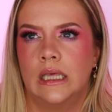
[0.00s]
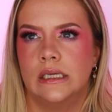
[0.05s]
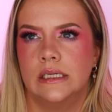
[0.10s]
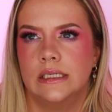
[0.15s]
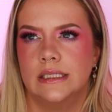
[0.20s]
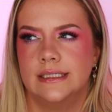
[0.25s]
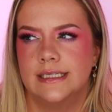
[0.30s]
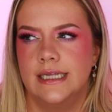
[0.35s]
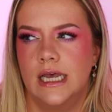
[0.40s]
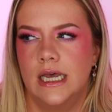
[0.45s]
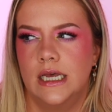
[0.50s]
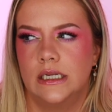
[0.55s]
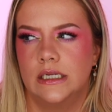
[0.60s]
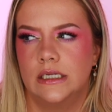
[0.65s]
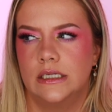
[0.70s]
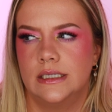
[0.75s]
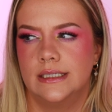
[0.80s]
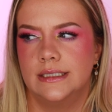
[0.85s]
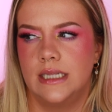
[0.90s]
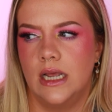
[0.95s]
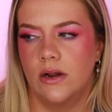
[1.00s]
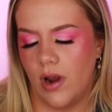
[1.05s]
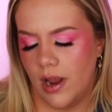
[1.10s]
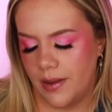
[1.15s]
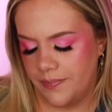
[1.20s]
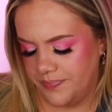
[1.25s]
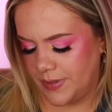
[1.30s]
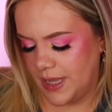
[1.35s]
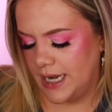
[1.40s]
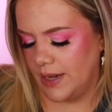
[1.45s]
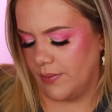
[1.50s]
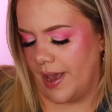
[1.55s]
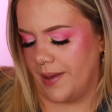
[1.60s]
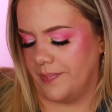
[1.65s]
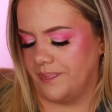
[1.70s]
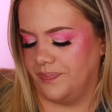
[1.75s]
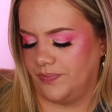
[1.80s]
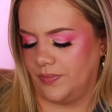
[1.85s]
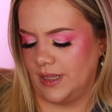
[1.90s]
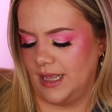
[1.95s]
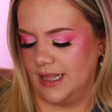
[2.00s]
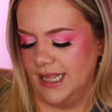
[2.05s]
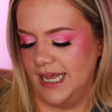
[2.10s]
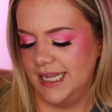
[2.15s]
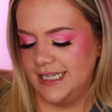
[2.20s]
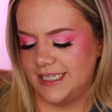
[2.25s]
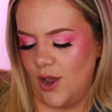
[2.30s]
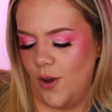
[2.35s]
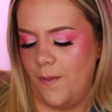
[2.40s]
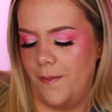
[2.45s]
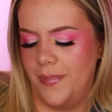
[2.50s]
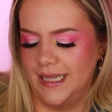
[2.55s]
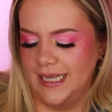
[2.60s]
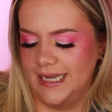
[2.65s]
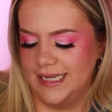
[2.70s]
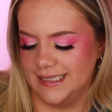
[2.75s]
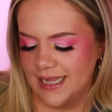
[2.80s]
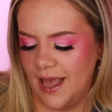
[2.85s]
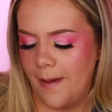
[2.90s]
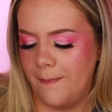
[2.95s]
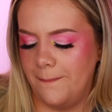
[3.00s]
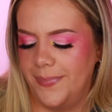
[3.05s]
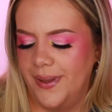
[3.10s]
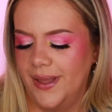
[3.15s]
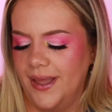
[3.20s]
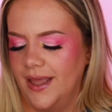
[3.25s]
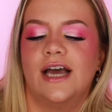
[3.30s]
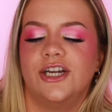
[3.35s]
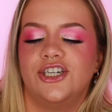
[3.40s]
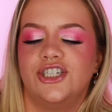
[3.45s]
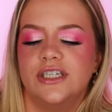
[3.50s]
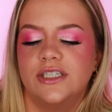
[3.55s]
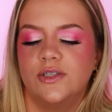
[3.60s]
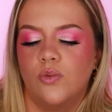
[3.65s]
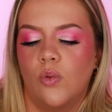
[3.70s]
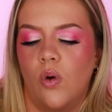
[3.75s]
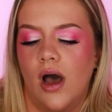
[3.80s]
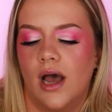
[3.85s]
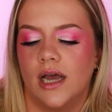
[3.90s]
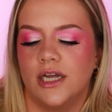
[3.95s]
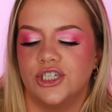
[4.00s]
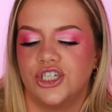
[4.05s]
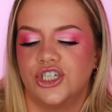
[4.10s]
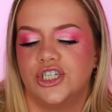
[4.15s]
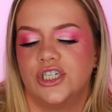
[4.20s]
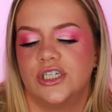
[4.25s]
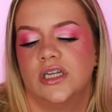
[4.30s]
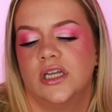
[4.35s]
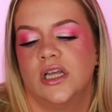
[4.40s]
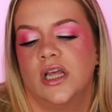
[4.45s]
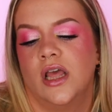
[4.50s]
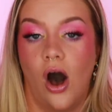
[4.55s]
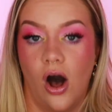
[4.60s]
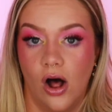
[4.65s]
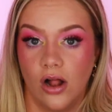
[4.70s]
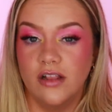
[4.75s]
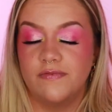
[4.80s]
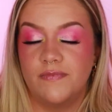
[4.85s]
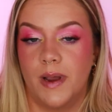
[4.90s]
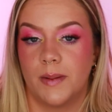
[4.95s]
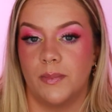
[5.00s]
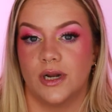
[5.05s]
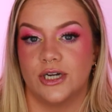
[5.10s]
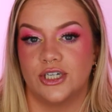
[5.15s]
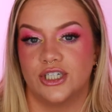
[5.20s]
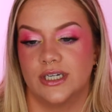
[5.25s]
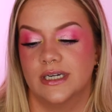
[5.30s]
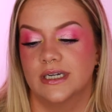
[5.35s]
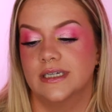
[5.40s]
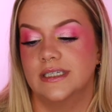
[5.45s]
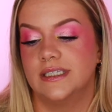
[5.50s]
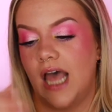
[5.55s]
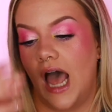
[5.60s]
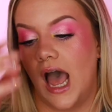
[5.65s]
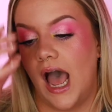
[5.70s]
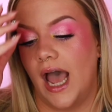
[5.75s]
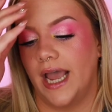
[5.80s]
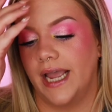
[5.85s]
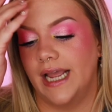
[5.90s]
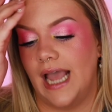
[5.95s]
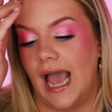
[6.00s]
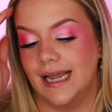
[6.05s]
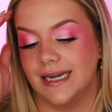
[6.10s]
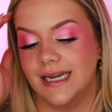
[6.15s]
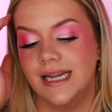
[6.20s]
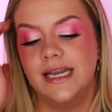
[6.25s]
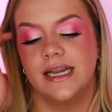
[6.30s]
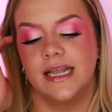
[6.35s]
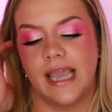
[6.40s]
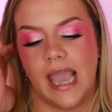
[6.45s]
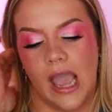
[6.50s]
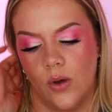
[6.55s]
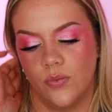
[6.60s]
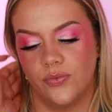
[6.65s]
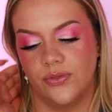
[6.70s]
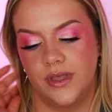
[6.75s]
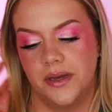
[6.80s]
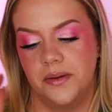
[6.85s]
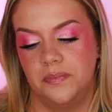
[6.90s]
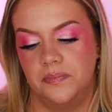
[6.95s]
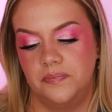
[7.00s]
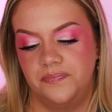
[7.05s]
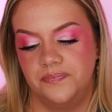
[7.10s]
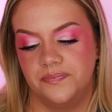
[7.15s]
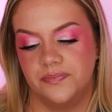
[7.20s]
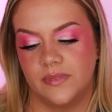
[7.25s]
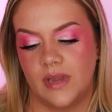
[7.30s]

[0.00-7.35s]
is that right? Anyway, let's open these up. I just washed all of my brushes. I didn't count them.